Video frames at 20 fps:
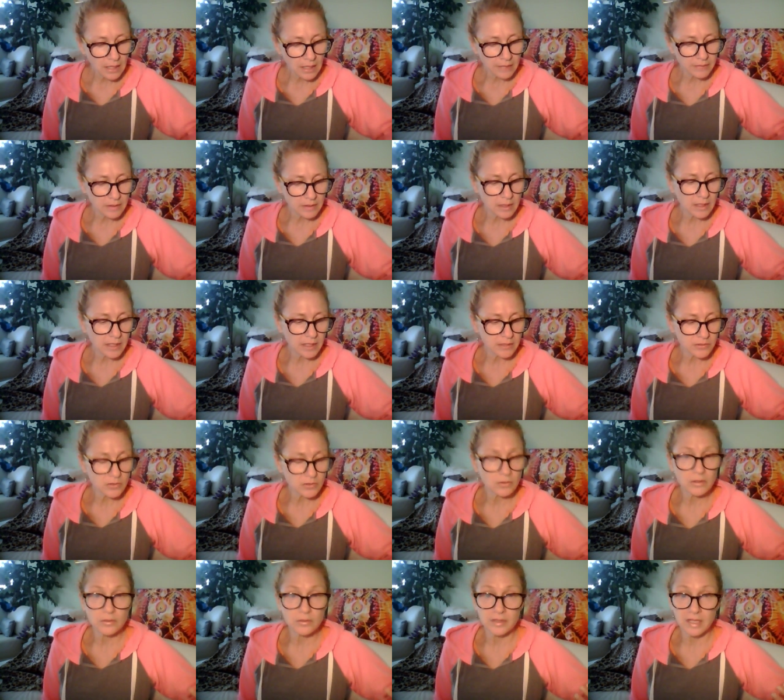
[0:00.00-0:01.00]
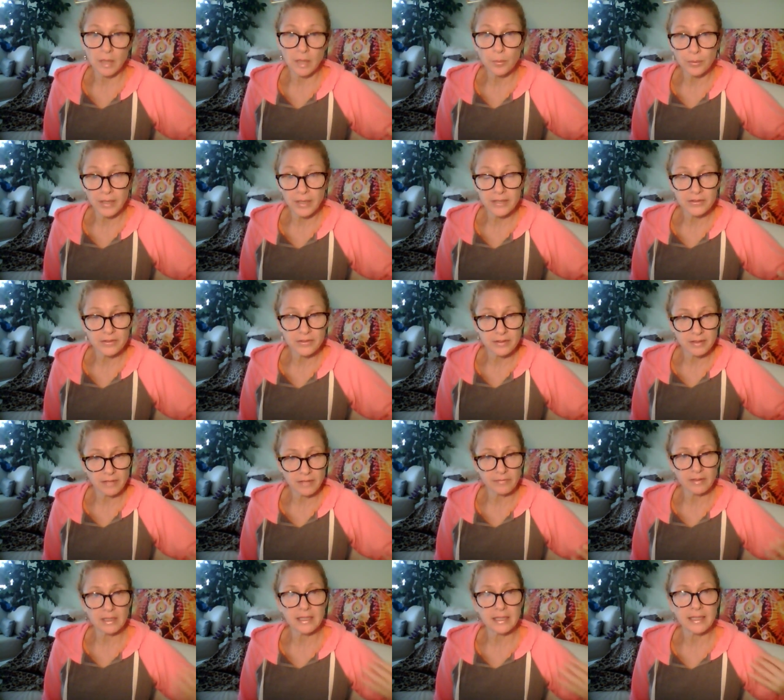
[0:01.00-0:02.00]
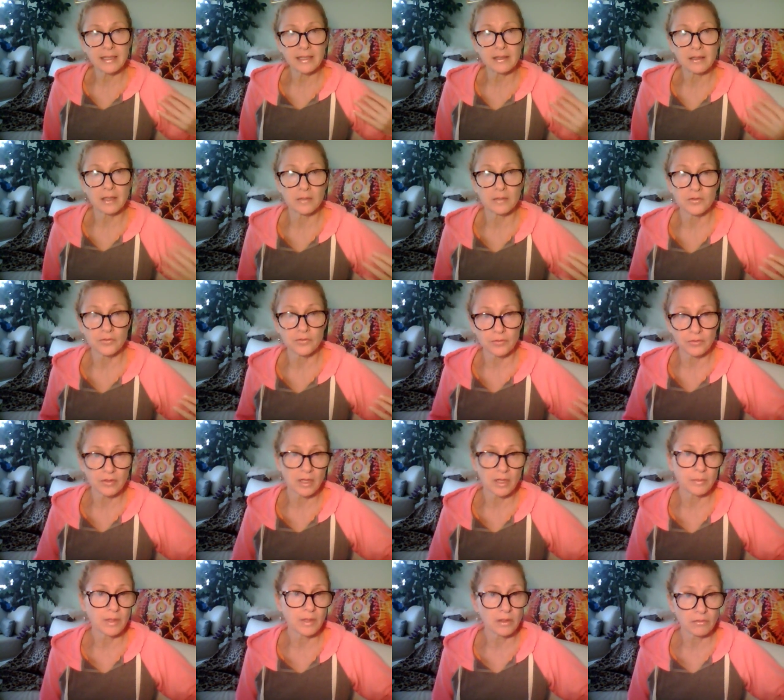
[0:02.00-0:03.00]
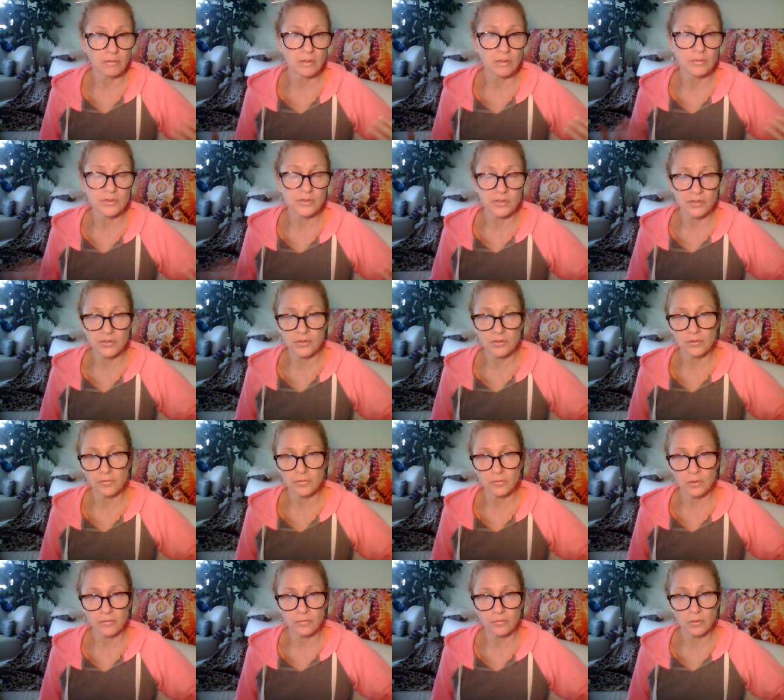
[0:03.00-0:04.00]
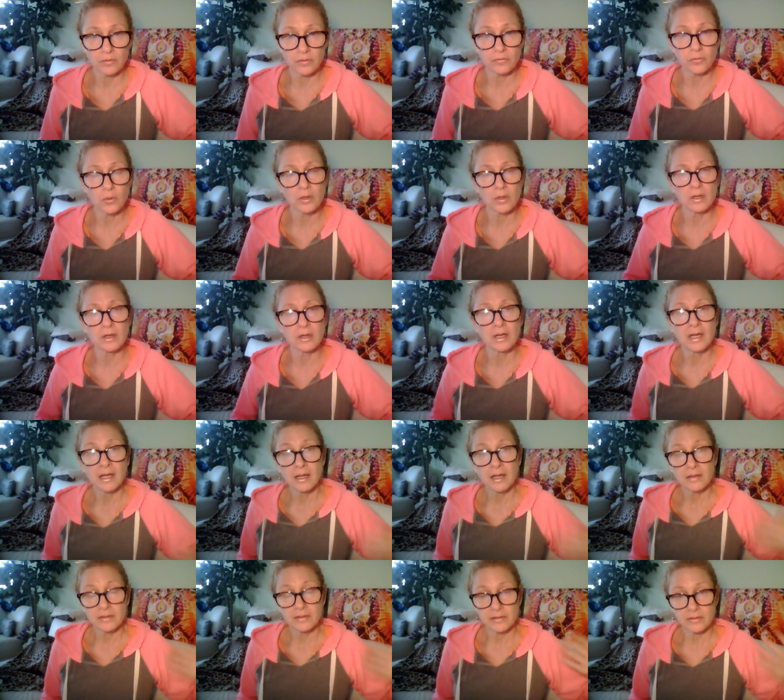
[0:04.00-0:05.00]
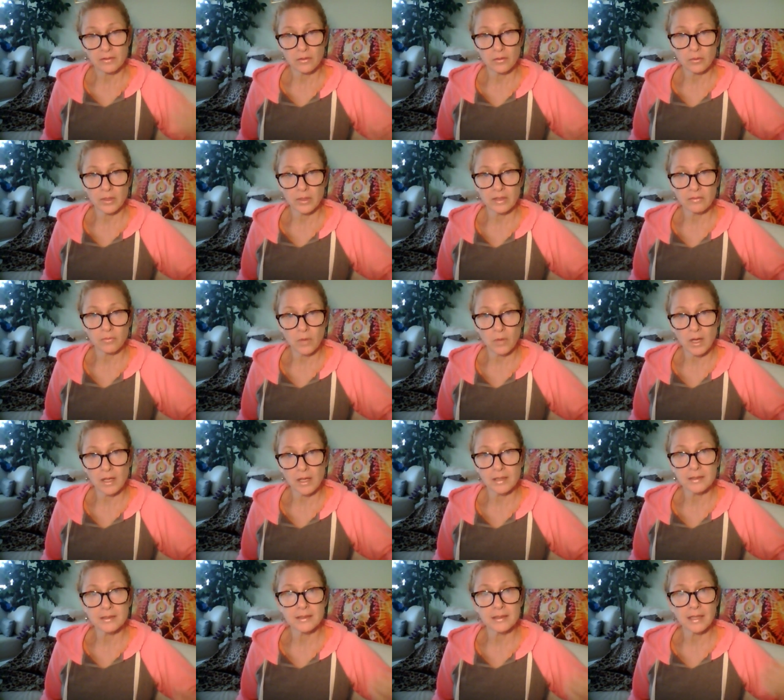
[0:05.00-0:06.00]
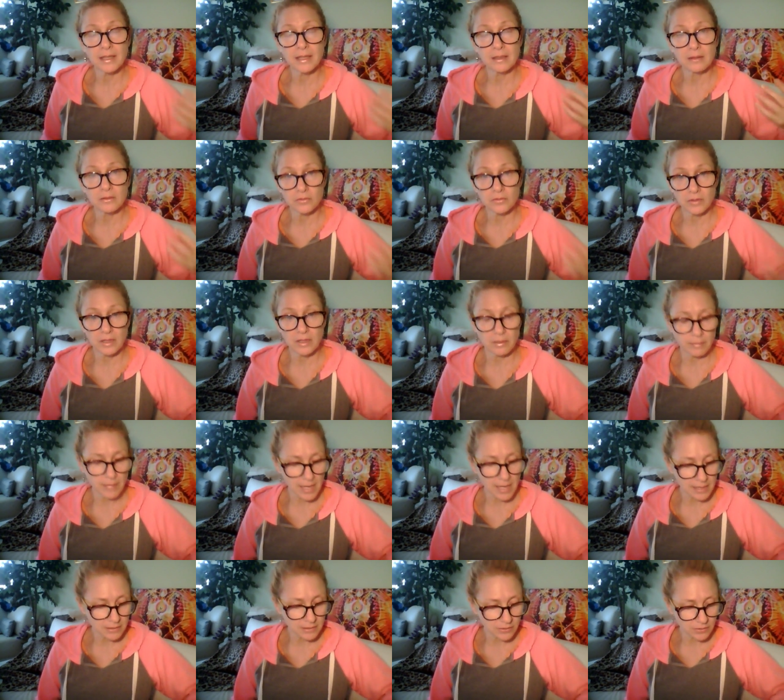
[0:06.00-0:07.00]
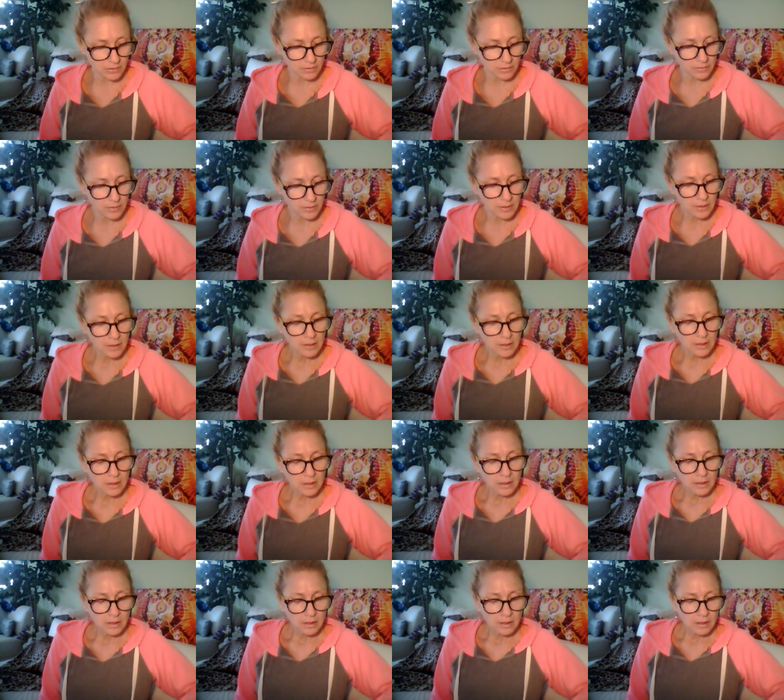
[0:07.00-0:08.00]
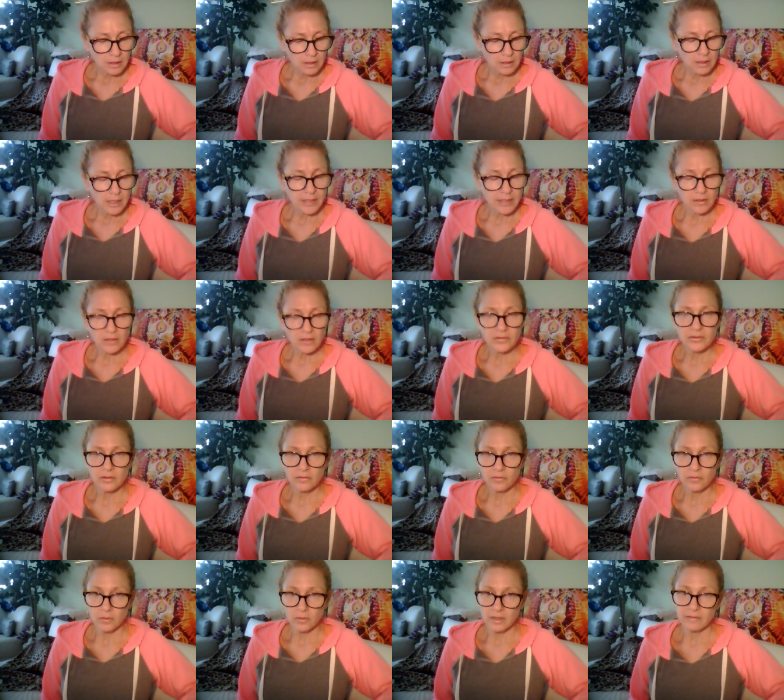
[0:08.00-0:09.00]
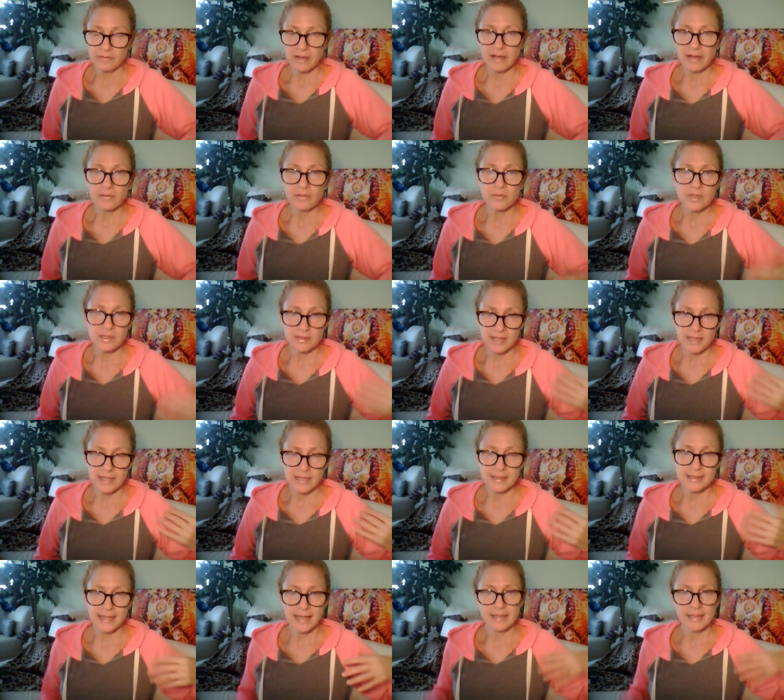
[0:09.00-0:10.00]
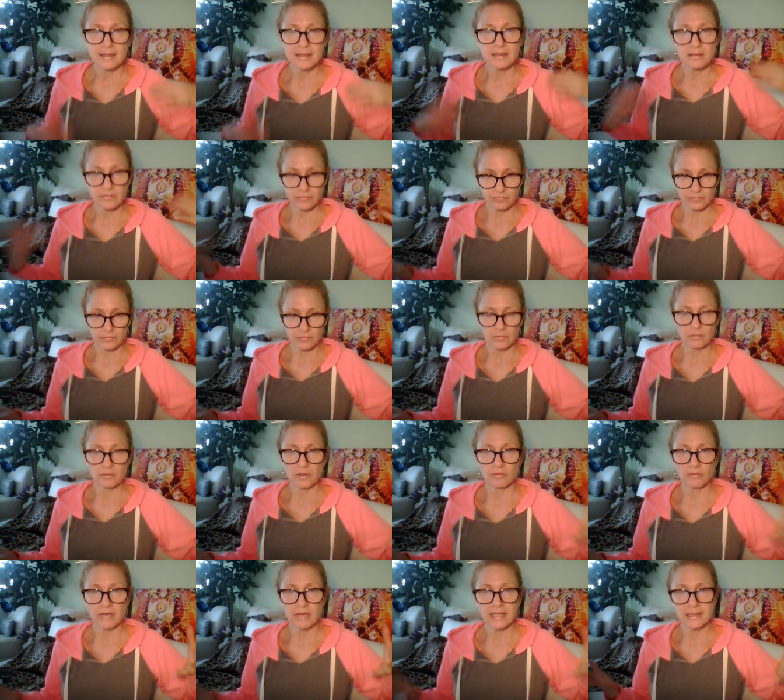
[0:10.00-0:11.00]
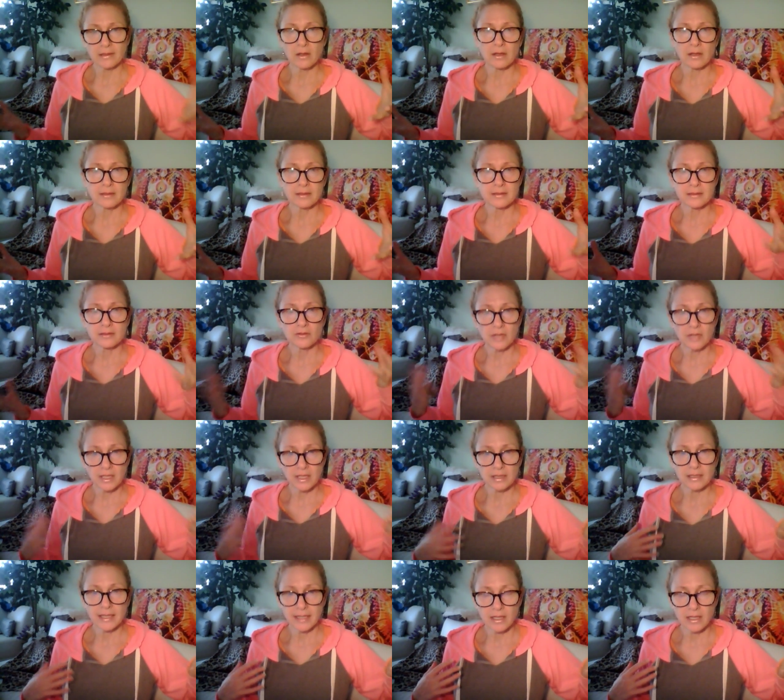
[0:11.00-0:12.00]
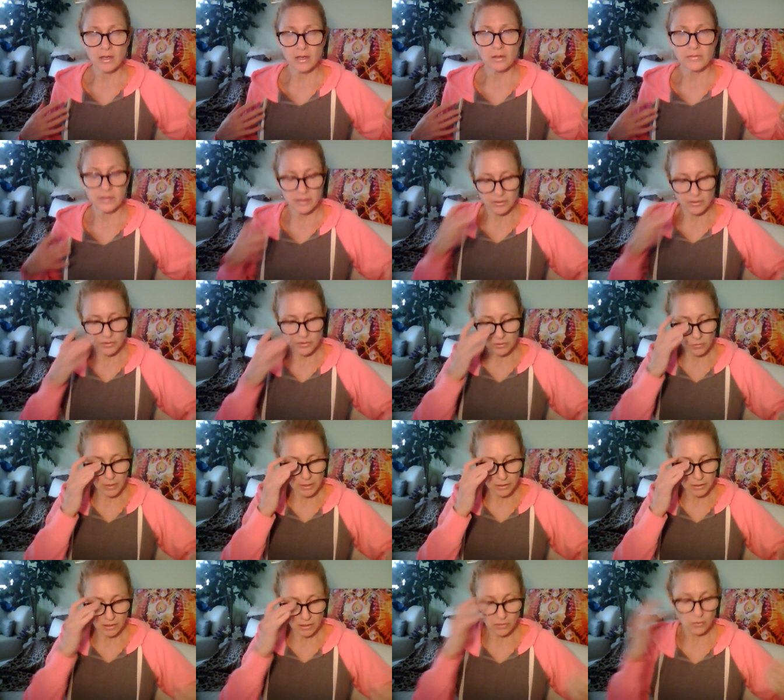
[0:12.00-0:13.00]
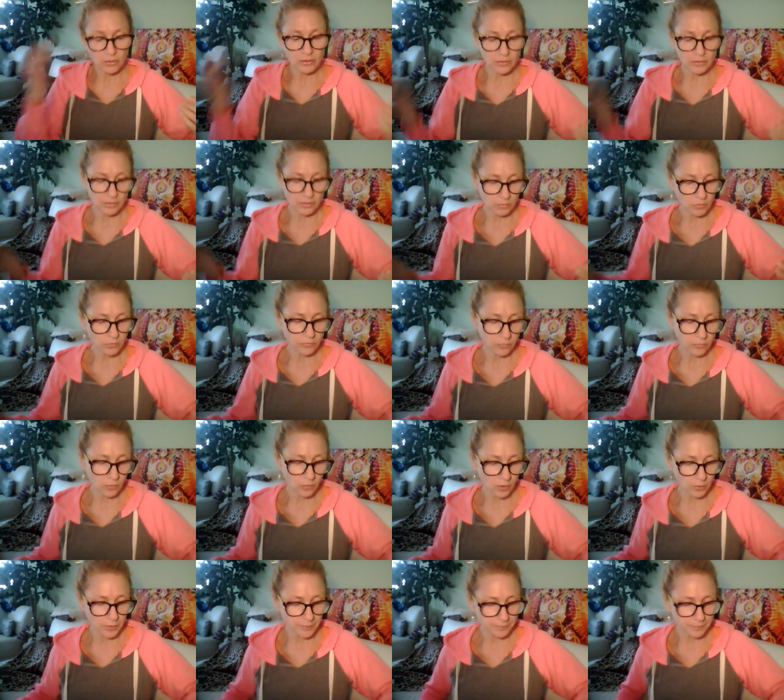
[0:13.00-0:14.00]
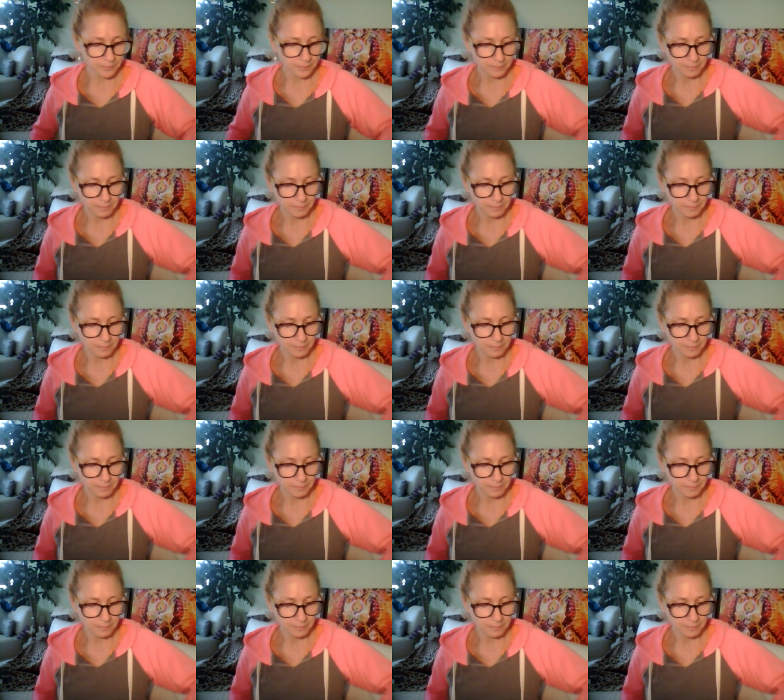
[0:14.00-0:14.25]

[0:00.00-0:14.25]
And then the Knight of Swords was upright, so there's definitely uh, truth coming through. It was just two four four four. So that's the Queen of Wands and trying to master. And also the forty-five, which is that sadness of regret and loss, trying to let go of a situation in order to move forward.